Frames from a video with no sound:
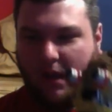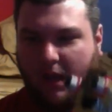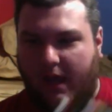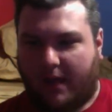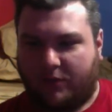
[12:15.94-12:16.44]

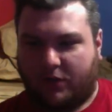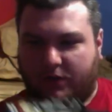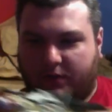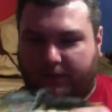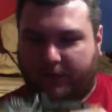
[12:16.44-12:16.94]
and I'm sure
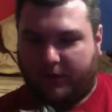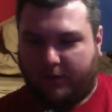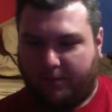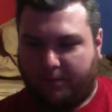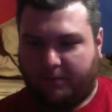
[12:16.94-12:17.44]
there's a few
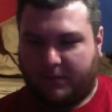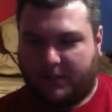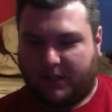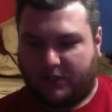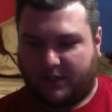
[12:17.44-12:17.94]
little
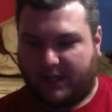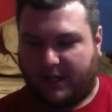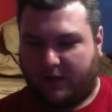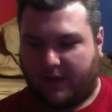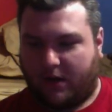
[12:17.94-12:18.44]
touches
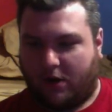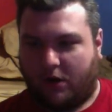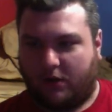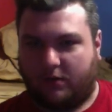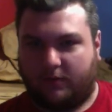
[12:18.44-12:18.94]
here that
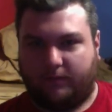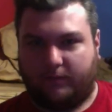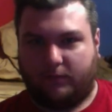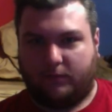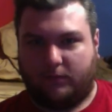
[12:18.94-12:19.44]
aren't
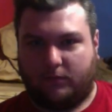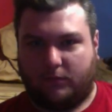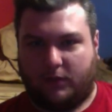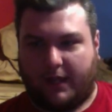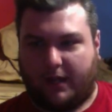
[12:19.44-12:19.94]

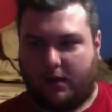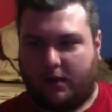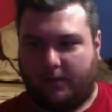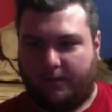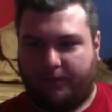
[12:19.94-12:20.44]
like,
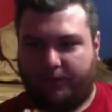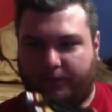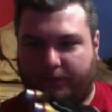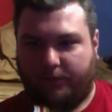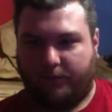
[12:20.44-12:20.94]

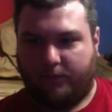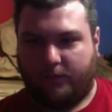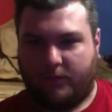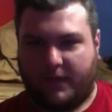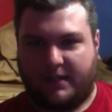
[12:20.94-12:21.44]

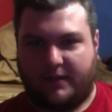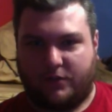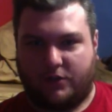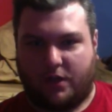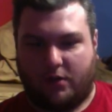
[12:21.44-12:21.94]
that's in the
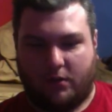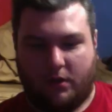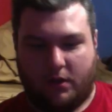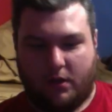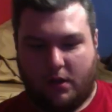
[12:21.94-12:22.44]
show.
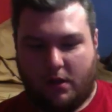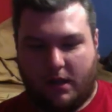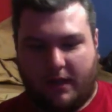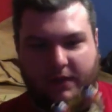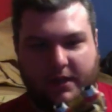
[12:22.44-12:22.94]

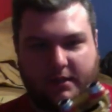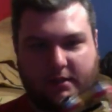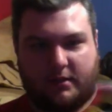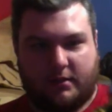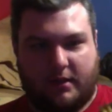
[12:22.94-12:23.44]
And
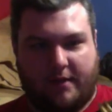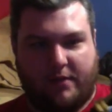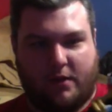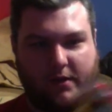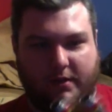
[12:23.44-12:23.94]
this, even
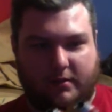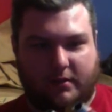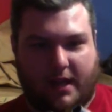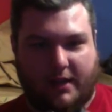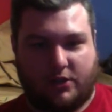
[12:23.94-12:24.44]
though it's,
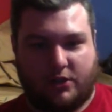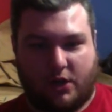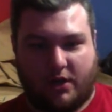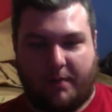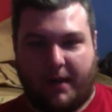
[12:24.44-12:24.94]
I
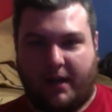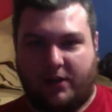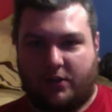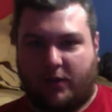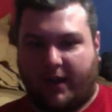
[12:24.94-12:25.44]
started to paint it
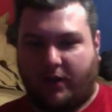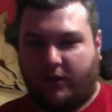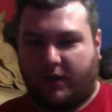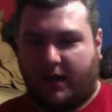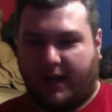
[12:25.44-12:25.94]
show
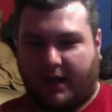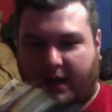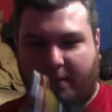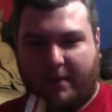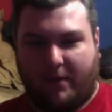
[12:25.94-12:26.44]
accurate, I
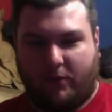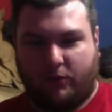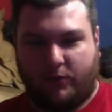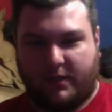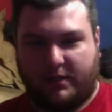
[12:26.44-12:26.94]
kind of made my own
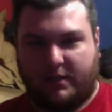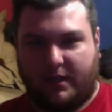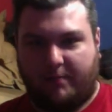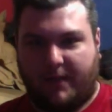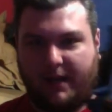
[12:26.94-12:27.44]
twist
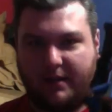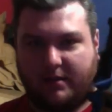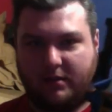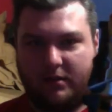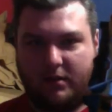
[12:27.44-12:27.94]
and made
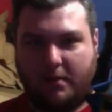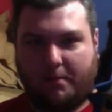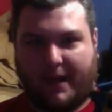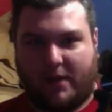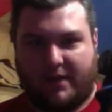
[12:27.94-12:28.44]
it
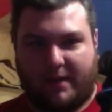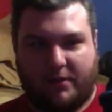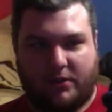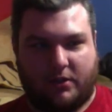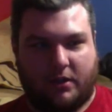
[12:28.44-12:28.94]
battle
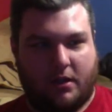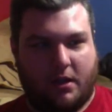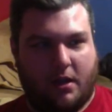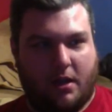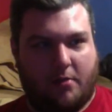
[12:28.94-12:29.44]
damaged.
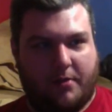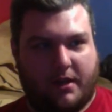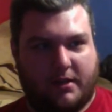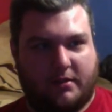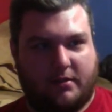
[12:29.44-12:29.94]

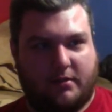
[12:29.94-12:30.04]
Because